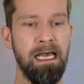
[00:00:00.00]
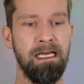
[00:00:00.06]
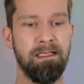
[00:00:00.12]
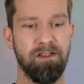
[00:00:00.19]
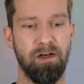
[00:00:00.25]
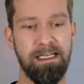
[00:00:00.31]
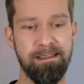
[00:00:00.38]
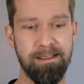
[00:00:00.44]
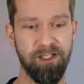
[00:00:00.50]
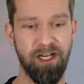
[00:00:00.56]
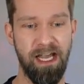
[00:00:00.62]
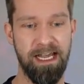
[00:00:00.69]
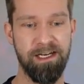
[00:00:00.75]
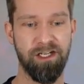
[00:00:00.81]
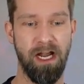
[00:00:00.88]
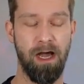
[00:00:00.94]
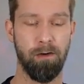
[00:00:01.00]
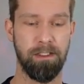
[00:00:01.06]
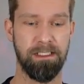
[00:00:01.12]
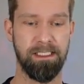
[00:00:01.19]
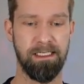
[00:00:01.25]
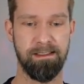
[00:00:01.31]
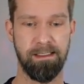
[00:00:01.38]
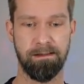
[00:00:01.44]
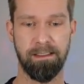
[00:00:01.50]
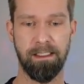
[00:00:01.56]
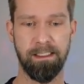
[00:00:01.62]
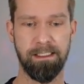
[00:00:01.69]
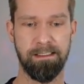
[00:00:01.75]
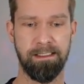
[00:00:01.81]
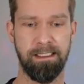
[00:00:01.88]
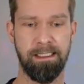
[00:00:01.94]
So let's change our testing
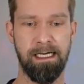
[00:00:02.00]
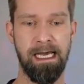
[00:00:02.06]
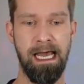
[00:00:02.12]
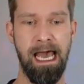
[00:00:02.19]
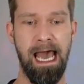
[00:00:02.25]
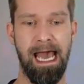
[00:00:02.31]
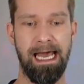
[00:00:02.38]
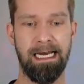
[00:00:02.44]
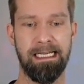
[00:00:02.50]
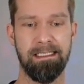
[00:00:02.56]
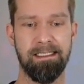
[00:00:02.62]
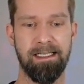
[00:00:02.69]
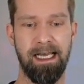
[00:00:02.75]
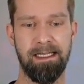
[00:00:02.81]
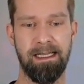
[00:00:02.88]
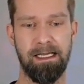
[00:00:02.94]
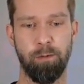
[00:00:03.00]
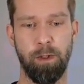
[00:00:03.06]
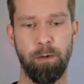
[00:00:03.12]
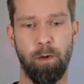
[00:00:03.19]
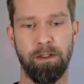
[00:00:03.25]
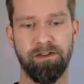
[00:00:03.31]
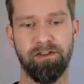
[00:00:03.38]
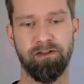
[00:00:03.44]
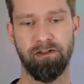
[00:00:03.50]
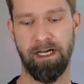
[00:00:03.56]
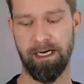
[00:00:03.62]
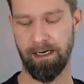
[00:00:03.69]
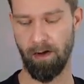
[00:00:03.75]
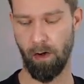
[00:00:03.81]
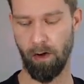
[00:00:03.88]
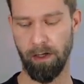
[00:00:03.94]
target here, and let's say that we want to
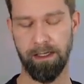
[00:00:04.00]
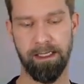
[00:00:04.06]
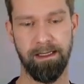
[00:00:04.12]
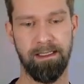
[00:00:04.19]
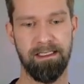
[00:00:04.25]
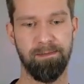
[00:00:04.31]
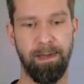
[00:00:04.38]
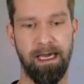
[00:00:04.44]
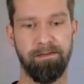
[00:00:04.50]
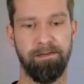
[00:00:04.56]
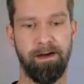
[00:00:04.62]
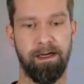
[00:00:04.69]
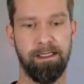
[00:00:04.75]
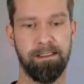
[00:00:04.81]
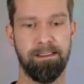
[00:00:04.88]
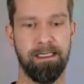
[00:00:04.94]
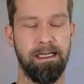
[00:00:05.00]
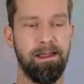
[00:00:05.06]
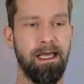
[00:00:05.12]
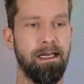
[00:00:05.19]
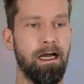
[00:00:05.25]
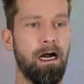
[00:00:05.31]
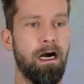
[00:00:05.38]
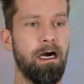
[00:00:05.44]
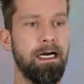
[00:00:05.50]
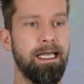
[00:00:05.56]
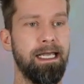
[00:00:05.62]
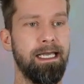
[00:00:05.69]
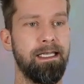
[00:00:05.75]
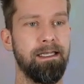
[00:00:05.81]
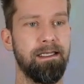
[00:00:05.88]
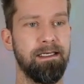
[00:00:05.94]
run all the spec files that are
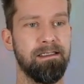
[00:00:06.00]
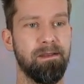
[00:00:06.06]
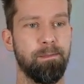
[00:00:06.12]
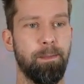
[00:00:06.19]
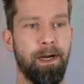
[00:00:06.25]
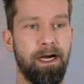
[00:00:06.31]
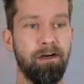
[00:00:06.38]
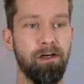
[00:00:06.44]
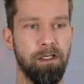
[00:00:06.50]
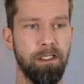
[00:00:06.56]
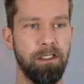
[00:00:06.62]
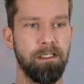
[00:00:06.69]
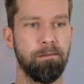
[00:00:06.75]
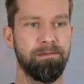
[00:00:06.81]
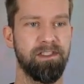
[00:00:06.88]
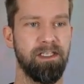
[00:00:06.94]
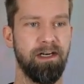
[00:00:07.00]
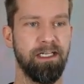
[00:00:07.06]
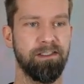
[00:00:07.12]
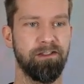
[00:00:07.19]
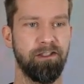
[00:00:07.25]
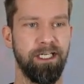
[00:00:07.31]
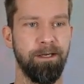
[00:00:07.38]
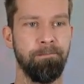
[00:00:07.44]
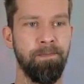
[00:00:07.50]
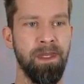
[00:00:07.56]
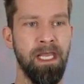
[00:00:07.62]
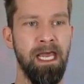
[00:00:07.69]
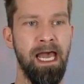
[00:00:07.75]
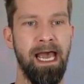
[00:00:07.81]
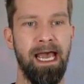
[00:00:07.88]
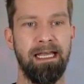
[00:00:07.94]
in this parallel directory.
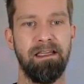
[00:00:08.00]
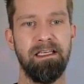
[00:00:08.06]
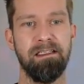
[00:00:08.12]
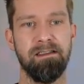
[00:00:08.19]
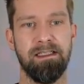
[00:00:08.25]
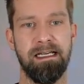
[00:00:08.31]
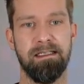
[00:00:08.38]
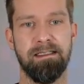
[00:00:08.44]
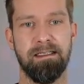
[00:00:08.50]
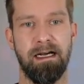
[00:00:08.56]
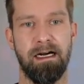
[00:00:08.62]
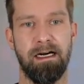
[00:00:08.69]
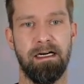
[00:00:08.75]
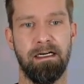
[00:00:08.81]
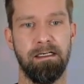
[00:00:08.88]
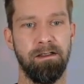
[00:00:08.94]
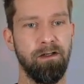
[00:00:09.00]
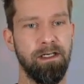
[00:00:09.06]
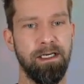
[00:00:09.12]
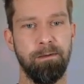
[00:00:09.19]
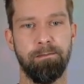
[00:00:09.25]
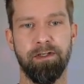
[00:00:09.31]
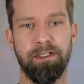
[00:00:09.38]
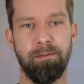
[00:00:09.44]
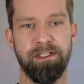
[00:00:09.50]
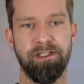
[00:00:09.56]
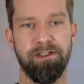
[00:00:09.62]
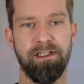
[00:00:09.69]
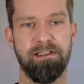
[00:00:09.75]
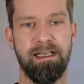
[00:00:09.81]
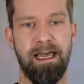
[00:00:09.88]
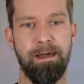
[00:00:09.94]
And these tests are looking pretty much the
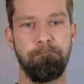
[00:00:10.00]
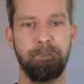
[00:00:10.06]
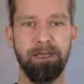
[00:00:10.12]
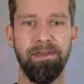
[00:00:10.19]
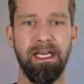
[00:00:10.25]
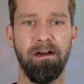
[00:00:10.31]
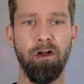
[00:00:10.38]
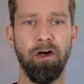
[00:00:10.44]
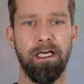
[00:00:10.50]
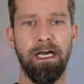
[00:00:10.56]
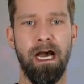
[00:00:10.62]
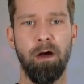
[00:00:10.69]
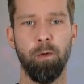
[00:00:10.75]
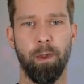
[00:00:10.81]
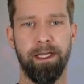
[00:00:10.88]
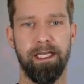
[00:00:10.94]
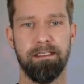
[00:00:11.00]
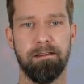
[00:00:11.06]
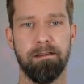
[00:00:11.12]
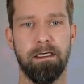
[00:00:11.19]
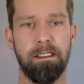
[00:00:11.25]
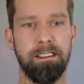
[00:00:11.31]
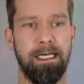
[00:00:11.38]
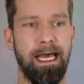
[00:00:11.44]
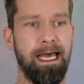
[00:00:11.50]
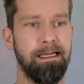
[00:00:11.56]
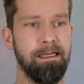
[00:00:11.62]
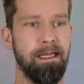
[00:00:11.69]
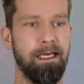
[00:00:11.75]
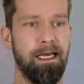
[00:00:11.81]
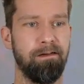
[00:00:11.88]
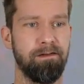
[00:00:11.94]
same. They are logging out when they start and end,
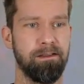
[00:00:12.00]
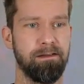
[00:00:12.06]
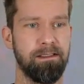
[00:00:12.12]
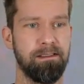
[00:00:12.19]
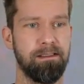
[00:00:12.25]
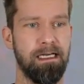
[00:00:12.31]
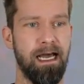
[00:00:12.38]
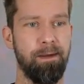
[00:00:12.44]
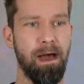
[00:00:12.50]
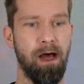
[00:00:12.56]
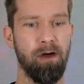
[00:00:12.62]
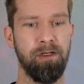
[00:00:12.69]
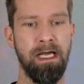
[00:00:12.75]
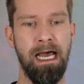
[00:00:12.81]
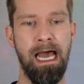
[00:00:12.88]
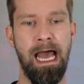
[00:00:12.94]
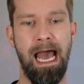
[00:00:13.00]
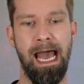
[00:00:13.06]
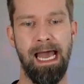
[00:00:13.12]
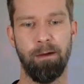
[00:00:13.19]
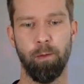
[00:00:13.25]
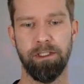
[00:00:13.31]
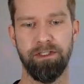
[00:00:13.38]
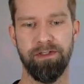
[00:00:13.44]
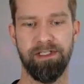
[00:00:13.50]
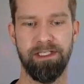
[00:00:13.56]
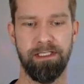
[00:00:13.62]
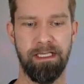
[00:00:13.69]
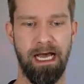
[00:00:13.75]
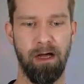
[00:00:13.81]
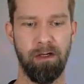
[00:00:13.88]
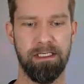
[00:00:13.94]
they have a timeout. And what you see
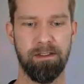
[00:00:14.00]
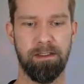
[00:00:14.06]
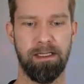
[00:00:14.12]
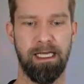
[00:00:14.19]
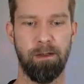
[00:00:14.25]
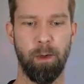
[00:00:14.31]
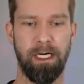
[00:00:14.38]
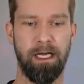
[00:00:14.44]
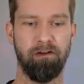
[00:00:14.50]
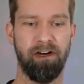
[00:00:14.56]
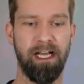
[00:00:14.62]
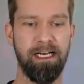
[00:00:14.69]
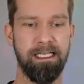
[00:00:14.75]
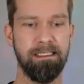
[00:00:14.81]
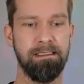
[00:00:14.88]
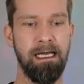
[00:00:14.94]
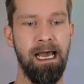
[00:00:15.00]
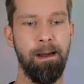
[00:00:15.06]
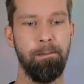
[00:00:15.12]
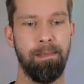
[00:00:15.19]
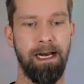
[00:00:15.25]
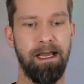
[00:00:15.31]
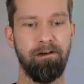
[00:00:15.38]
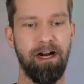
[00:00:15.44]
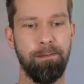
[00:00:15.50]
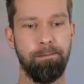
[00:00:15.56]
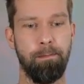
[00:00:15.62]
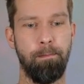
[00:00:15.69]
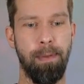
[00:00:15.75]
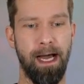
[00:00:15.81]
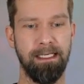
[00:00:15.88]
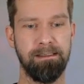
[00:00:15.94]
now is that when I run it, Playwright
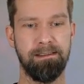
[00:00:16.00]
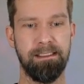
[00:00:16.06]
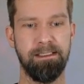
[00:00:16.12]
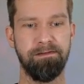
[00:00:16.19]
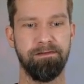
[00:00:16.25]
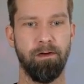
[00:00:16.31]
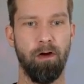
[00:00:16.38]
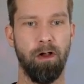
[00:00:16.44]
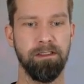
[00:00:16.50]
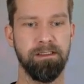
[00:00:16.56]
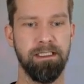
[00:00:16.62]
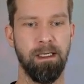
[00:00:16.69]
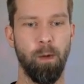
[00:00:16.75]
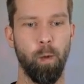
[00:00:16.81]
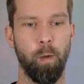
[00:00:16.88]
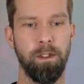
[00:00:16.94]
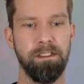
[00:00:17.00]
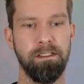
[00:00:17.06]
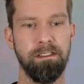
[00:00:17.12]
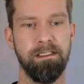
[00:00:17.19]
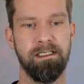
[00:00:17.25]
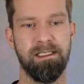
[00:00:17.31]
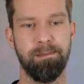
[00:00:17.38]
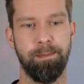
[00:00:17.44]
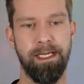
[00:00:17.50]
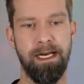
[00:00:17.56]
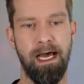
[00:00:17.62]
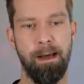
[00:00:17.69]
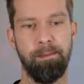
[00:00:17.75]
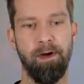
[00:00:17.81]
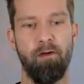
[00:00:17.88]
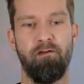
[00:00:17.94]
by default will spin
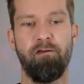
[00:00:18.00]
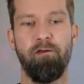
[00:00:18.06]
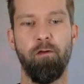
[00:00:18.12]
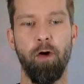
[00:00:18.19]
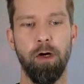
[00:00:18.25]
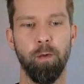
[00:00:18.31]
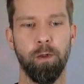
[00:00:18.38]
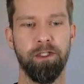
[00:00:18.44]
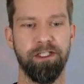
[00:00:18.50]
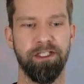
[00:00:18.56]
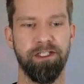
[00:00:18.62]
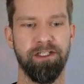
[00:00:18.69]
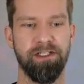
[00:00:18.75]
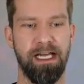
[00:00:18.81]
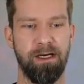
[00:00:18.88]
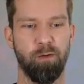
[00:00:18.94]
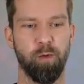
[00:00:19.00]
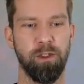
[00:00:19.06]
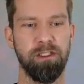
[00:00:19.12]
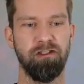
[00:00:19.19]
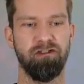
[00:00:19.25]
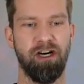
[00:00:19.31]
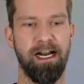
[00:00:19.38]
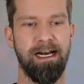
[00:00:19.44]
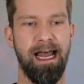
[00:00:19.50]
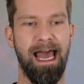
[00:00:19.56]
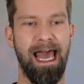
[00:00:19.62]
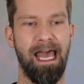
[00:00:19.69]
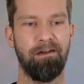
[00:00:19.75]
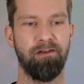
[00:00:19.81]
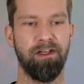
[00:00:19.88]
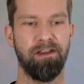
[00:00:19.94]
up four workers and will run
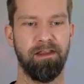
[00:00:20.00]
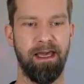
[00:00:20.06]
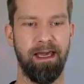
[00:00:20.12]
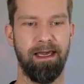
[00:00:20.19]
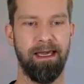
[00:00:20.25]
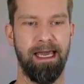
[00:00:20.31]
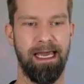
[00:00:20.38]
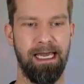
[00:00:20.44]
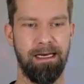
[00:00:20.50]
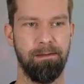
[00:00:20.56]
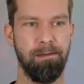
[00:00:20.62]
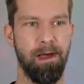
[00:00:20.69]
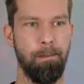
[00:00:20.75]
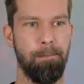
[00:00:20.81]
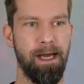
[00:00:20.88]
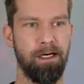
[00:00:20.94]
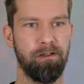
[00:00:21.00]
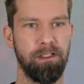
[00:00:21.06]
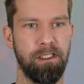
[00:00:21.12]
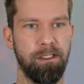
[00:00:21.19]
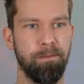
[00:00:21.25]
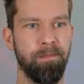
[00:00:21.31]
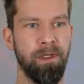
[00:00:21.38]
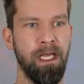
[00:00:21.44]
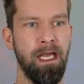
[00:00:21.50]
everything in parallel.